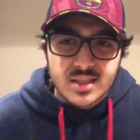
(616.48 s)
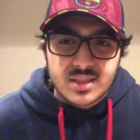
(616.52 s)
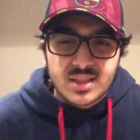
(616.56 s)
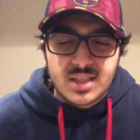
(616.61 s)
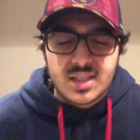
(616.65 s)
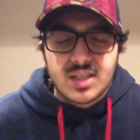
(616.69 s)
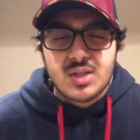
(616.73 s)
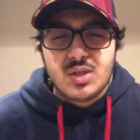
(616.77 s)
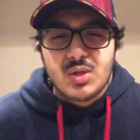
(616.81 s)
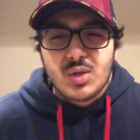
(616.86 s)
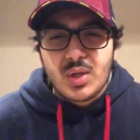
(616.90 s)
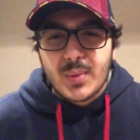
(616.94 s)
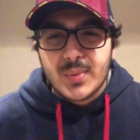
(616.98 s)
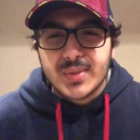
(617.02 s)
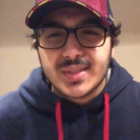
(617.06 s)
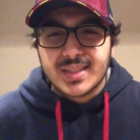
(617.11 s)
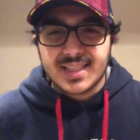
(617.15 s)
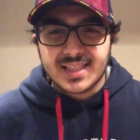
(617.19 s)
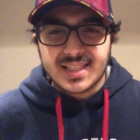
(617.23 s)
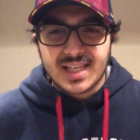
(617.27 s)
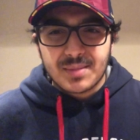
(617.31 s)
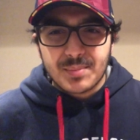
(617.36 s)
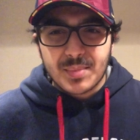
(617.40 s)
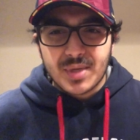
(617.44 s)
He knew he wasn't
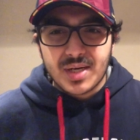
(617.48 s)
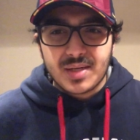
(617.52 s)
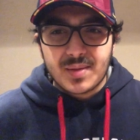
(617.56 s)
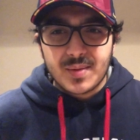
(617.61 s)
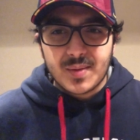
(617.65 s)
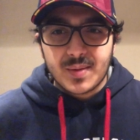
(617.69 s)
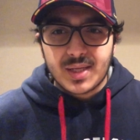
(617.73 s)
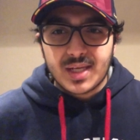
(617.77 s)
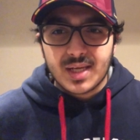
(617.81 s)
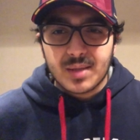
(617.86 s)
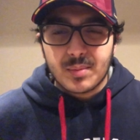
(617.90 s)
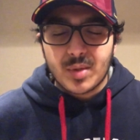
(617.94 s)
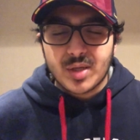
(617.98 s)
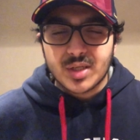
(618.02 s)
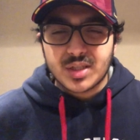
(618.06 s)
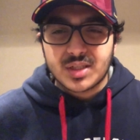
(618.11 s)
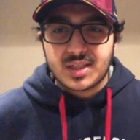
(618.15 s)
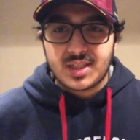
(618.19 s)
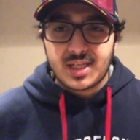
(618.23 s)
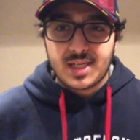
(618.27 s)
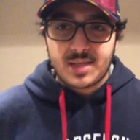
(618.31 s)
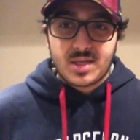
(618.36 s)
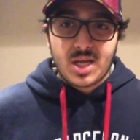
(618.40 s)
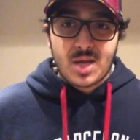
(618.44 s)
going to get much
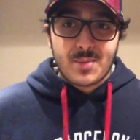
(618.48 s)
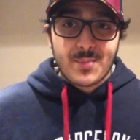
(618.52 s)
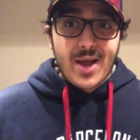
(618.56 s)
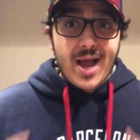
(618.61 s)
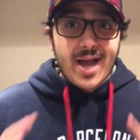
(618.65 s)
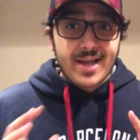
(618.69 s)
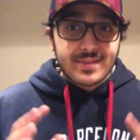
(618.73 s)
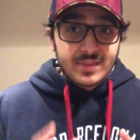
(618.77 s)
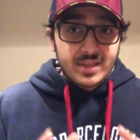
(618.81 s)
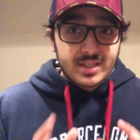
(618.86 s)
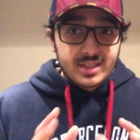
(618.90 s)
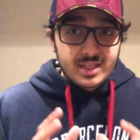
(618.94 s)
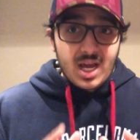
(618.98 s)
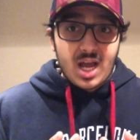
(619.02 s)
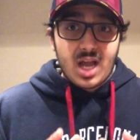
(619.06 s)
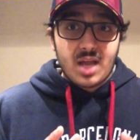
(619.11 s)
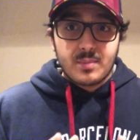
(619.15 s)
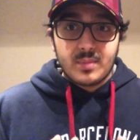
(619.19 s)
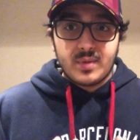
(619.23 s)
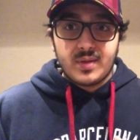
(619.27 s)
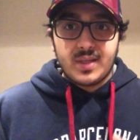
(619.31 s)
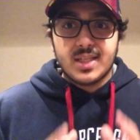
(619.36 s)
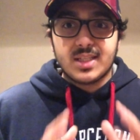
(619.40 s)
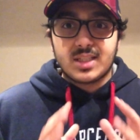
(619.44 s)
game time at the time,
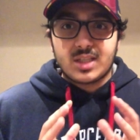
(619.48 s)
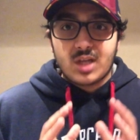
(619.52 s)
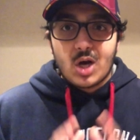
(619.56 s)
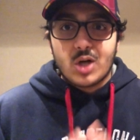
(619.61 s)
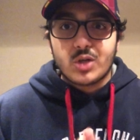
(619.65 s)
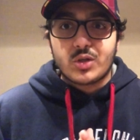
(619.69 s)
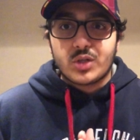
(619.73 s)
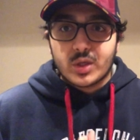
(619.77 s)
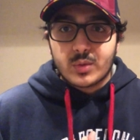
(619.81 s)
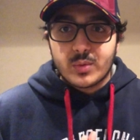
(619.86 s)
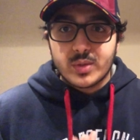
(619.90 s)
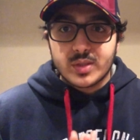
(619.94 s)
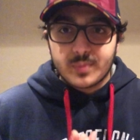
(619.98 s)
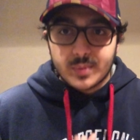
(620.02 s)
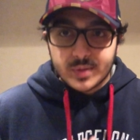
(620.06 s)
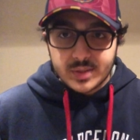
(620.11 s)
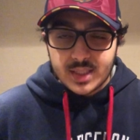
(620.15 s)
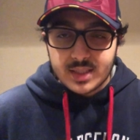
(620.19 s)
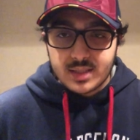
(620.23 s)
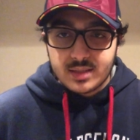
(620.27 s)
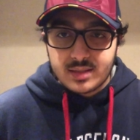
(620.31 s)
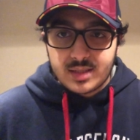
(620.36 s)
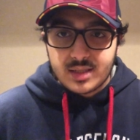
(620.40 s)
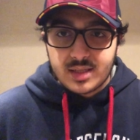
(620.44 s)
but his contract was
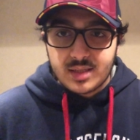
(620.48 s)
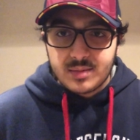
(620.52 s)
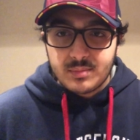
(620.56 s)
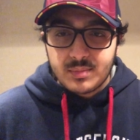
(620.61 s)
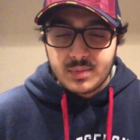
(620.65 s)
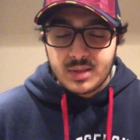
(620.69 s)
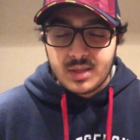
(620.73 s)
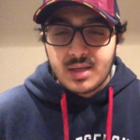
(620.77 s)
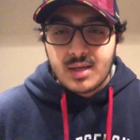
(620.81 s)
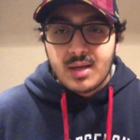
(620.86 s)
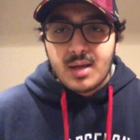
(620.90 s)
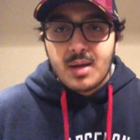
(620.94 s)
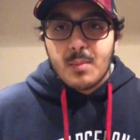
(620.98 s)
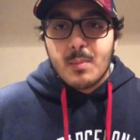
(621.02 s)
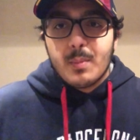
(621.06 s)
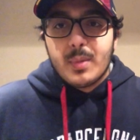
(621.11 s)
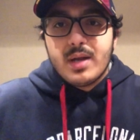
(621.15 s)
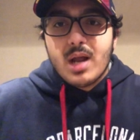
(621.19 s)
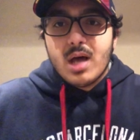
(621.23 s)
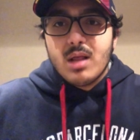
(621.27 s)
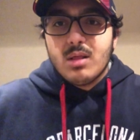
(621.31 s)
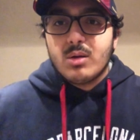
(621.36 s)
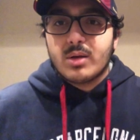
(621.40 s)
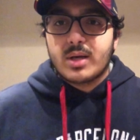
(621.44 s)
presented to him. But
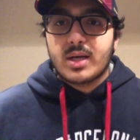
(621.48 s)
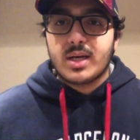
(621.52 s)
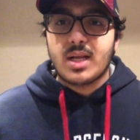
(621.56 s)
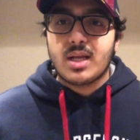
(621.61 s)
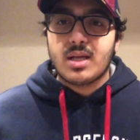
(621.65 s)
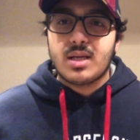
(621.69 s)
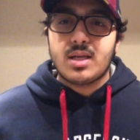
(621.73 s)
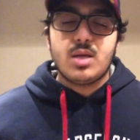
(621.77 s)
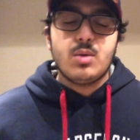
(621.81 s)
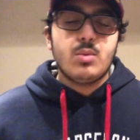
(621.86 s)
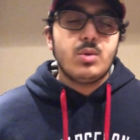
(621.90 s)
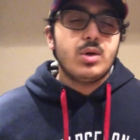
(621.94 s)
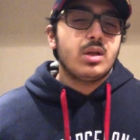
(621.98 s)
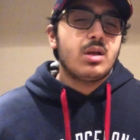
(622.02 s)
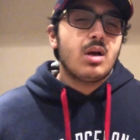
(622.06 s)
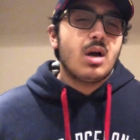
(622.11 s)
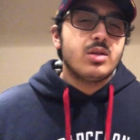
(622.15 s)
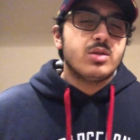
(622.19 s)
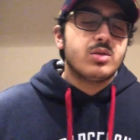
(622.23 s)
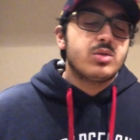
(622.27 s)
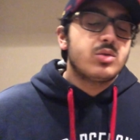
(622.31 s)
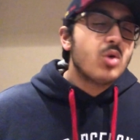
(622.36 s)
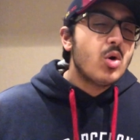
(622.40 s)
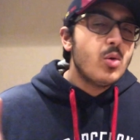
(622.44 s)
now look at it. He would have gotten
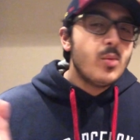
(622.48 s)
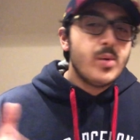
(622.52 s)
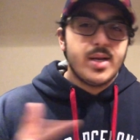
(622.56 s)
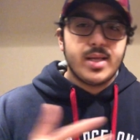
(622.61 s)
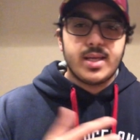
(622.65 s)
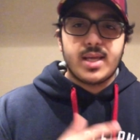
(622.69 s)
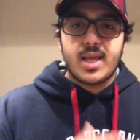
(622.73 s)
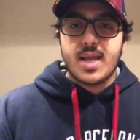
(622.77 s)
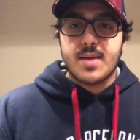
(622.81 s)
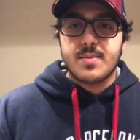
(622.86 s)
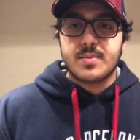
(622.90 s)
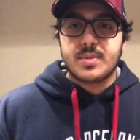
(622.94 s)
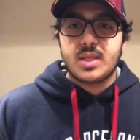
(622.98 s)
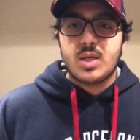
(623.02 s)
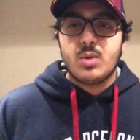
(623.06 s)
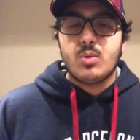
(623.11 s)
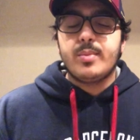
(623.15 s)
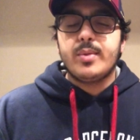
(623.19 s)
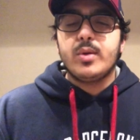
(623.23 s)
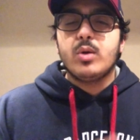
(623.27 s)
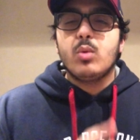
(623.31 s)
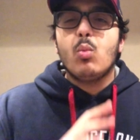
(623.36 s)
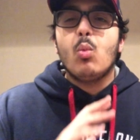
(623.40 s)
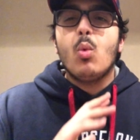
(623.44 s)
so many games. He would
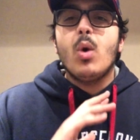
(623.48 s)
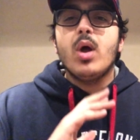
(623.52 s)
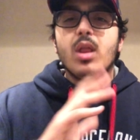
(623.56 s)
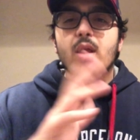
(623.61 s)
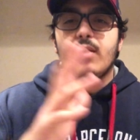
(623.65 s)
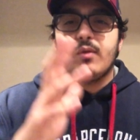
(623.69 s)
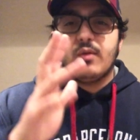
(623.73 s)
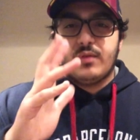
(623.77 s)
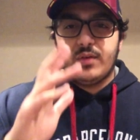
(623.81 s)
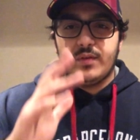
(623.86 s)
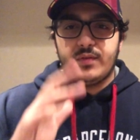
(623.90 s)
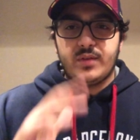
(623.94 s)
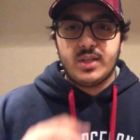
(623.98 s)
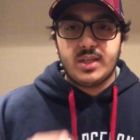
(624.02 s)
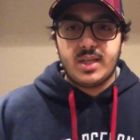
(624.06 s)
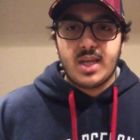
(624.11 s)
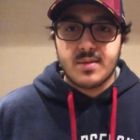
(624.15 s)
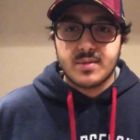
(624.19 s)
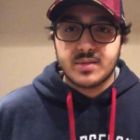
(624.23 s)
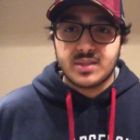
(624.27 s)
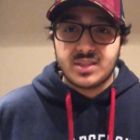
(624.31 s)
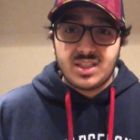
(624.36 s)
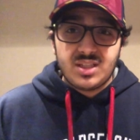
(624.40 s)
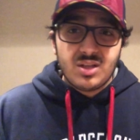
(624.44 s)
be well over 50
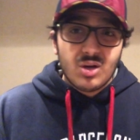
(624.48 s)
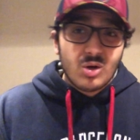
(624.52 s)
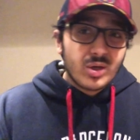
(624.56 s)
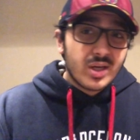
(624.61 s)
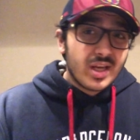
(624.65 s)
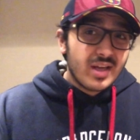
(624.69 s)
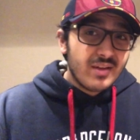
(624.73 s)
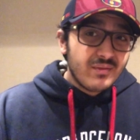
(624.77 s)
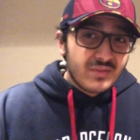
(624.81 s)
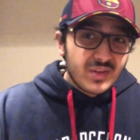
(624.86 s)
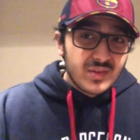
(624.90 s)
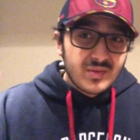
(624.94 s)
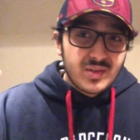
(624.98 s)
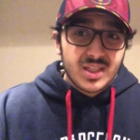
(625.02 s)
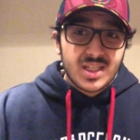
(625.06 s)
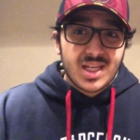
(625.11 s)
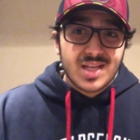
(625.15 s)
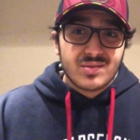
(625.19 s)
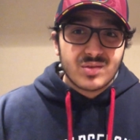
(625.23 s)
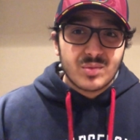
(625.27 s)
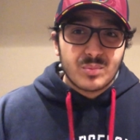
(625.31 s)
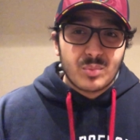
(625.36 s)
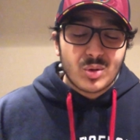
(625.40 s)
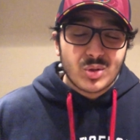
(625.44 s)
games. Jong hit 50 games
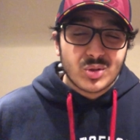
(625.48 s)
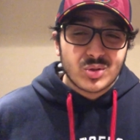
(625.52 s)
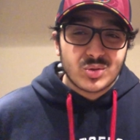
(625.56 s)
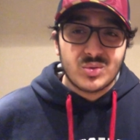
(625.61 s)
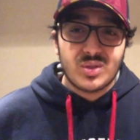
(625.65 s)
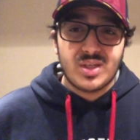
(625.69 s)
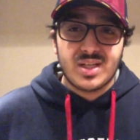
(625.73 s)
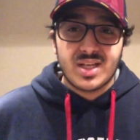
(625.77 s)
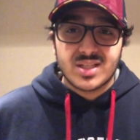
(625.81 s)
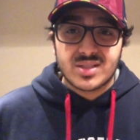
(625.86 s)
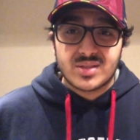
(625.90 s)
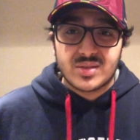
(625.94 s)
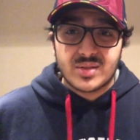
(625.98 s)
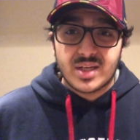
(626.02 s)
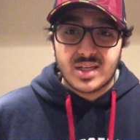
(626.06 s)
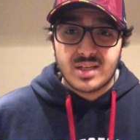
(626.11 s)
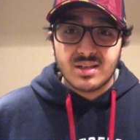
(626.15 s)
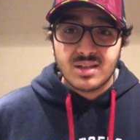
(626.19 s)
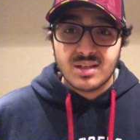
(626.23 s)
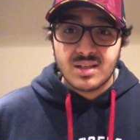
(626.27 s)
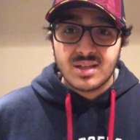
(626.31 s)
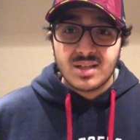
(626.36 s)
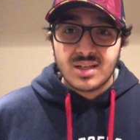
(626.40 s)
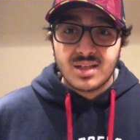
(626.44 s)
for Barcelona yesterday.
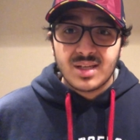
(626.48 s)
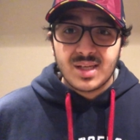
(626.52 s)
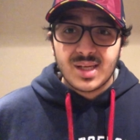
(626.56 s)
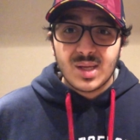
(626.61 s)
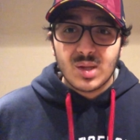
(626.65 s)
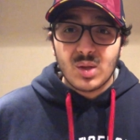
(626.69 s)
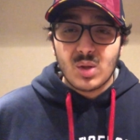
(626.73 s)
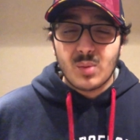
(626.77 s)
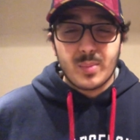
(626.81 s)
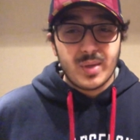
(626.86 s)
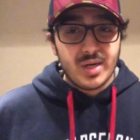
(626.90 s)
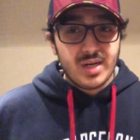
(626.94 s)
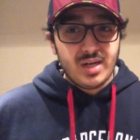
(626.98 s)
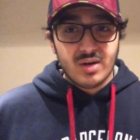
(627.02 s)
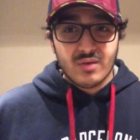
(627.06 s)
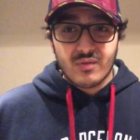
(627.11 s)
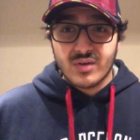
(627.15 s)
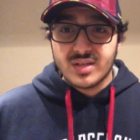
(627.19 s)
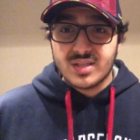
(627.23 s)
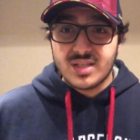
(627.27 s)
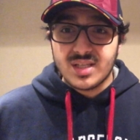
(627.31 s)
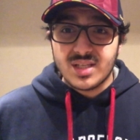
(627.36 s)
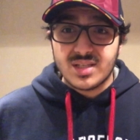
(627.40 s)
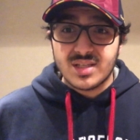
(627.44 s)
Only been here for a
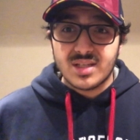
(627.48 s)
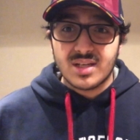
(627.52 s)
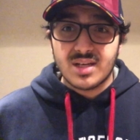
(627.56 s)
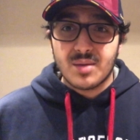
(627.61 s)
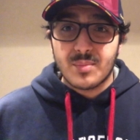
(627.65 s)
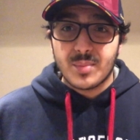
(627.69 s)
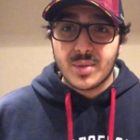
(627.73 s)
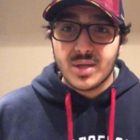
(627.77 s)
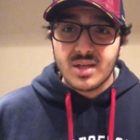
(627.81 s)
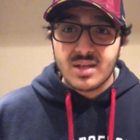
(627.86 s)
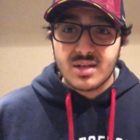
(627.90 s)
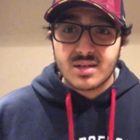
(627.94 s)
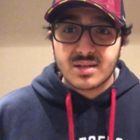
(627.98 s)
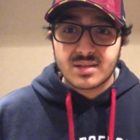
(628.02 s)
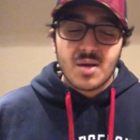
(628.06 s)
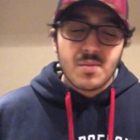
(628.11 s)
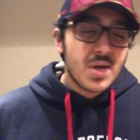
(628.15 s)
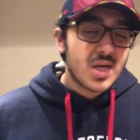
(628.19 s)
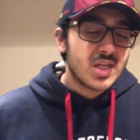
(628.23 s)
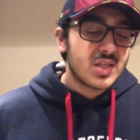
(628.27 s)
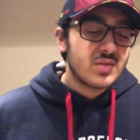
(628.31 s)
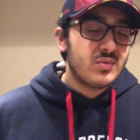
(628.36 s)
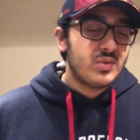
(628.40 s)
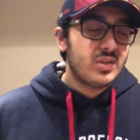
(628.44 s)
season and a bit.
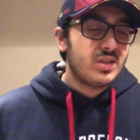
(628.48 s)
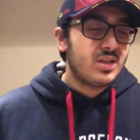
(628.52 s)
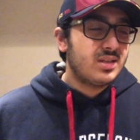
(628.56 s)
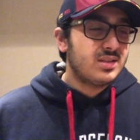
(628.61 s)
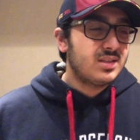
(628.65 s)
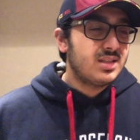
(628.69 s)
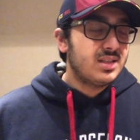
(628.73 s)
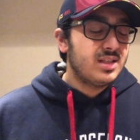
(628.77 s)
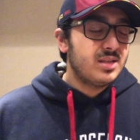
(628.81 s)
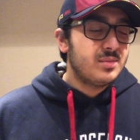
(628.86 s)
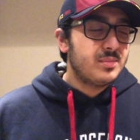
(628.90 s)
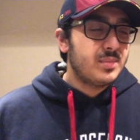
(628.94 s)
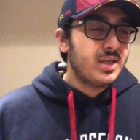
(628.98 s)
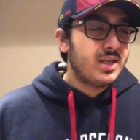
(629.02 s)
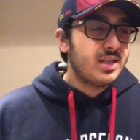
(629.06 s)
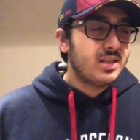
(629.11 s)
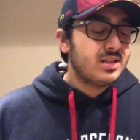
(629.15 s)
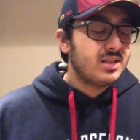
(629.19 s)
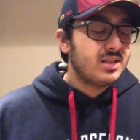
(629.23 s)
Imagine if he got delayed, man.